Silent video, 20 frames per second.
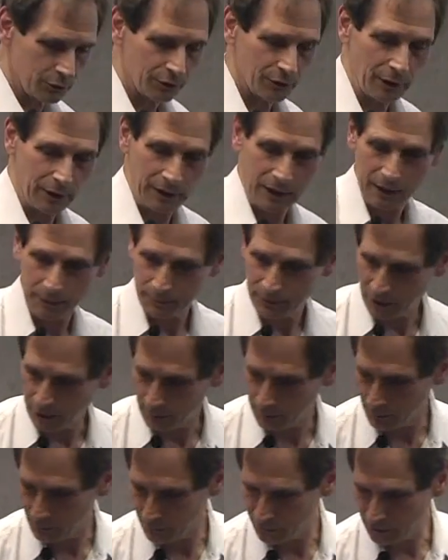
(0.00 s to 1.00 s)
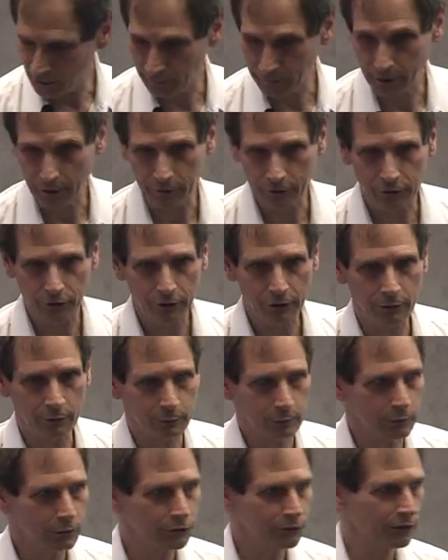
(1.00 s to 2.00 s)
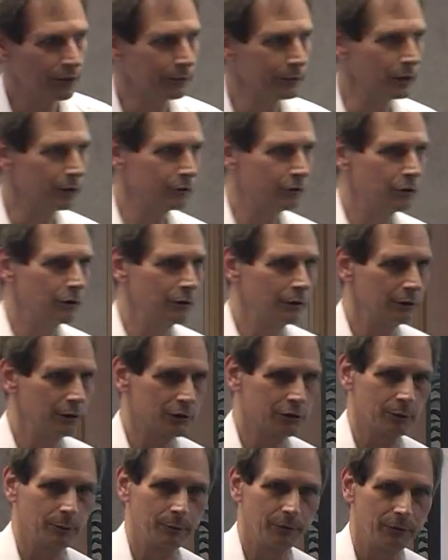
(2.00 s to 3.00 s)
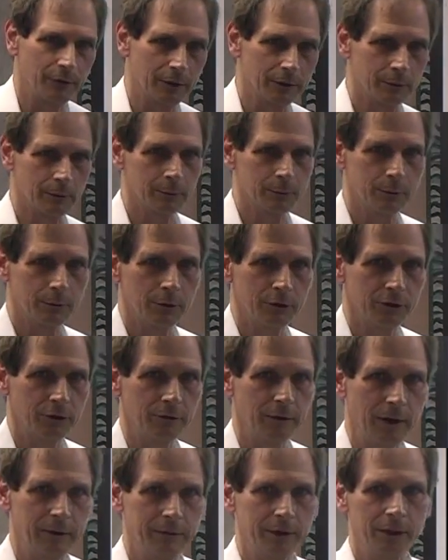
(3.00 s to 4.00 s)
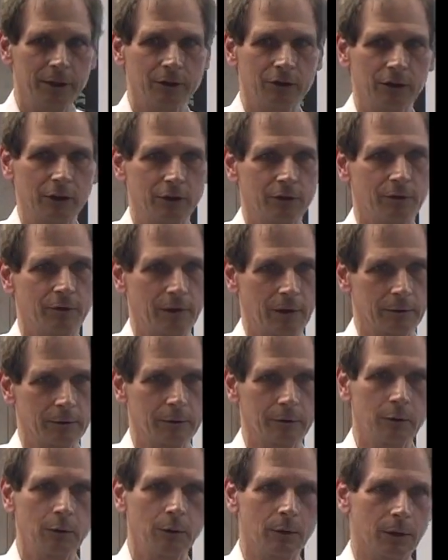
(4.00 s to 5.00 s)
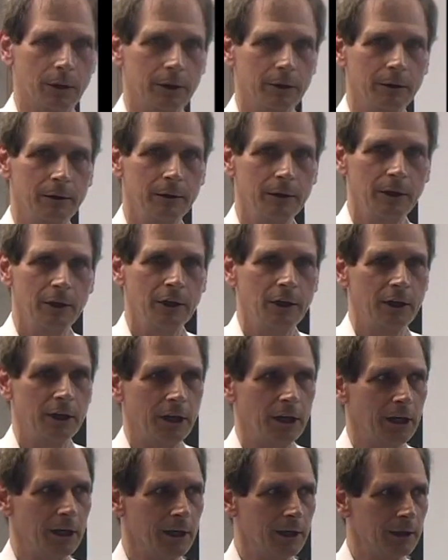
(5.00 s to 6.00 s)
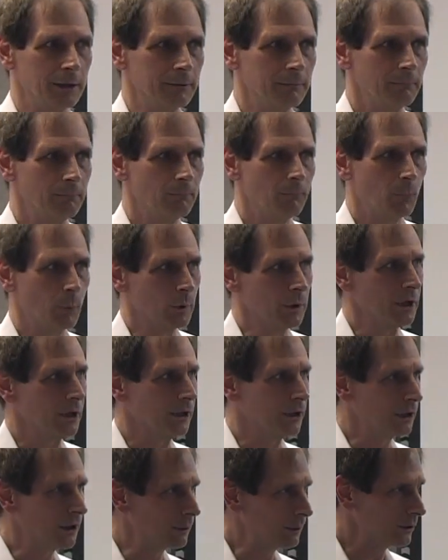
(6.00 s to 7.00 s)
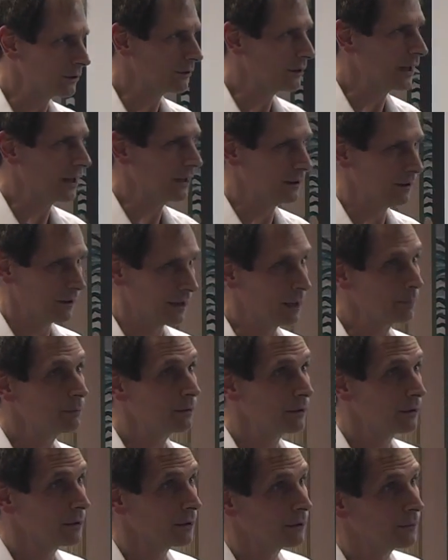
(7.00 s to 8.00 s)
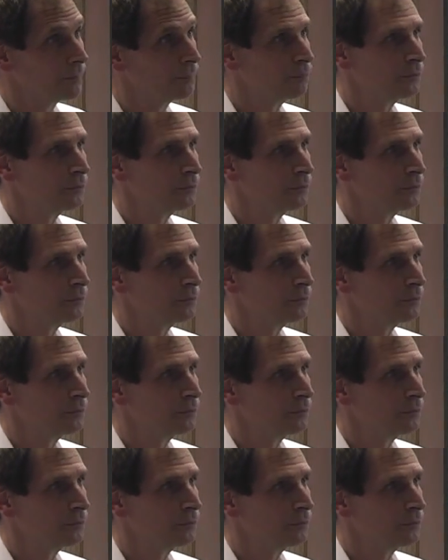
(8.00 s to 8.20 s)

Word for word: I had up there Rule 702. Rule 702 is from Federal Rules of Evidence. That's federal court. And we're not going to go into that in depth here,